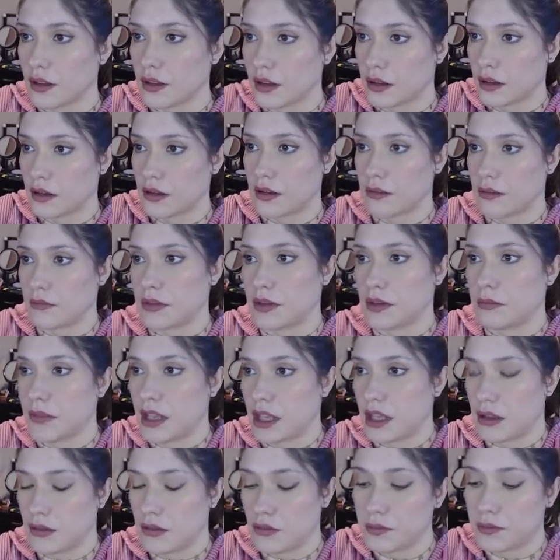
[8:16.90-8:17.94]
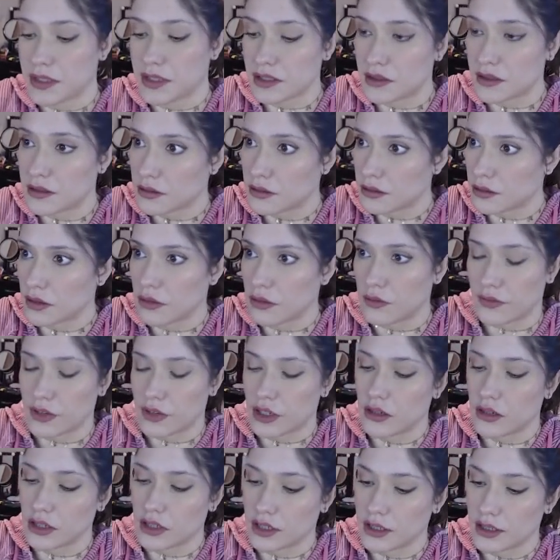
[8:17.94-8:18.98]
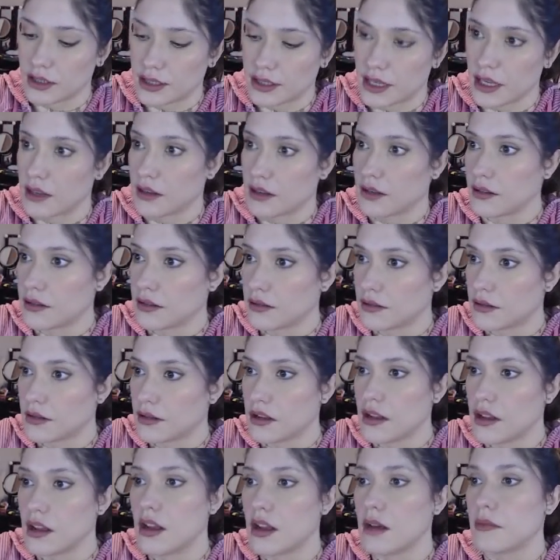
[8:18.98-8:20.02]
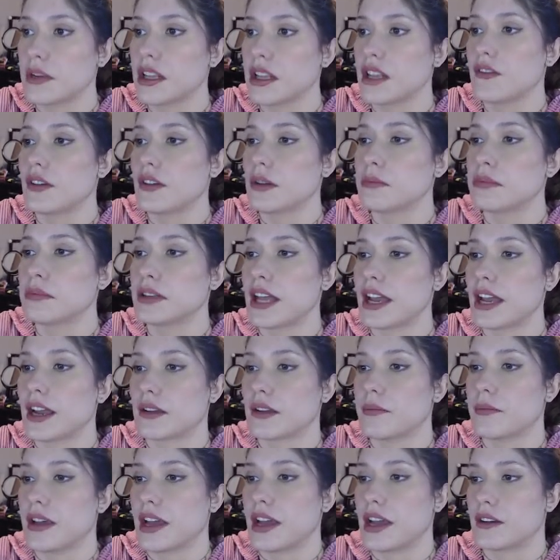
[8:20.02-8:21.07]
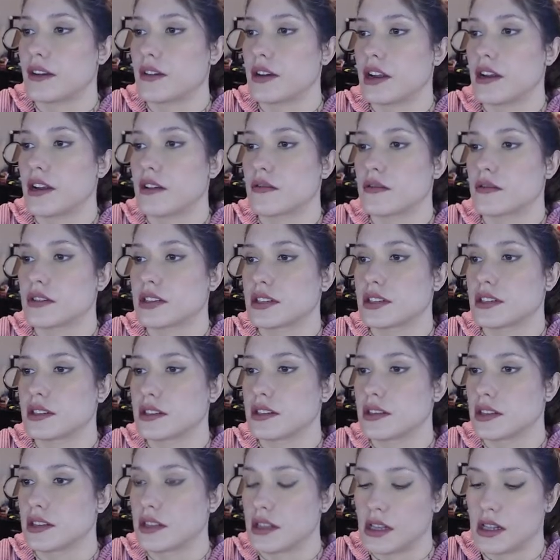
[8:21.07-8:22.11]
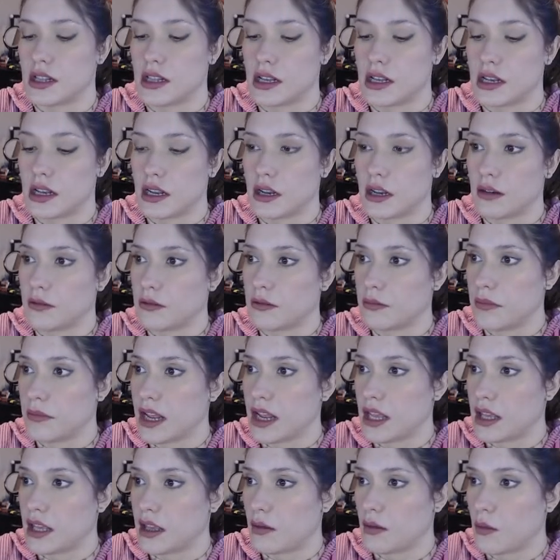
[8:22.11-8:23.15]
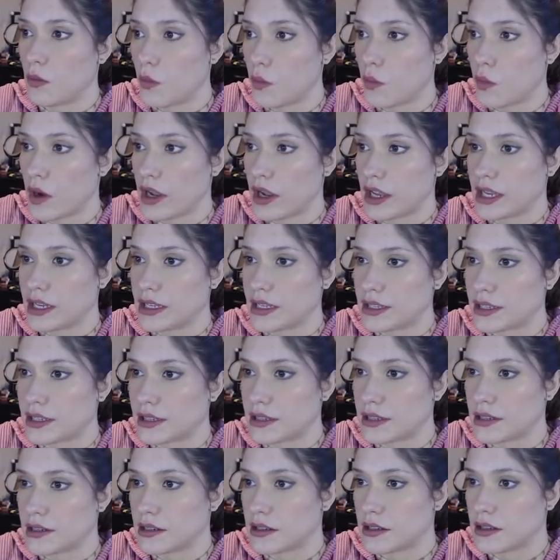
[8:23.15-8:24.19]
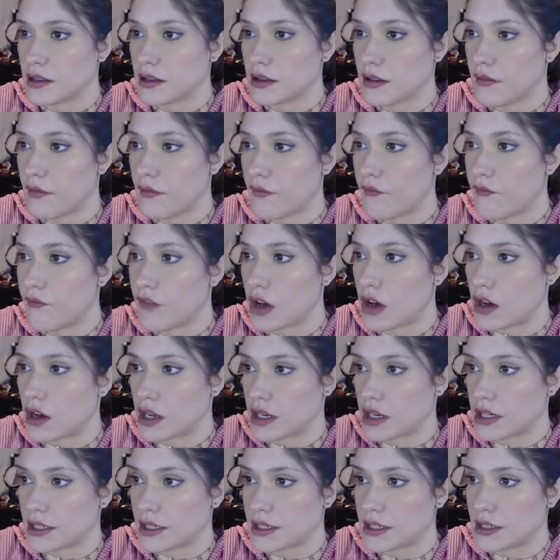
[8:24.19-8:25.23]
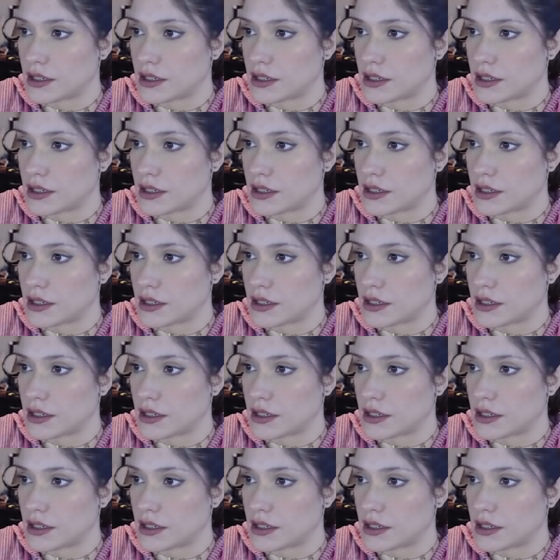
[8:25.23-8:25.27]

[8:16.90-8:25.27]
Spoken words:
I'm gonna make, oops, oh for goodness sake. I'm gonna give it a black background. I'm gonna make it white font.